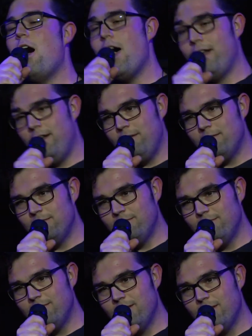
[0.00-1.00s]
Honor,
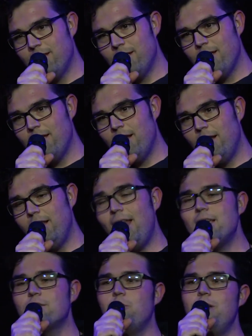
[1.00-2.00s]

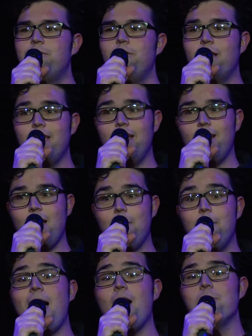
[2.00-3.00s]
lest we forget
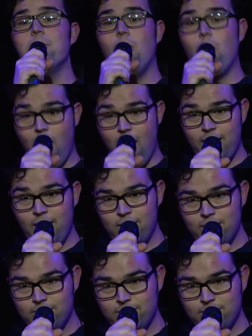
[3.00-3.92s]
about Moana.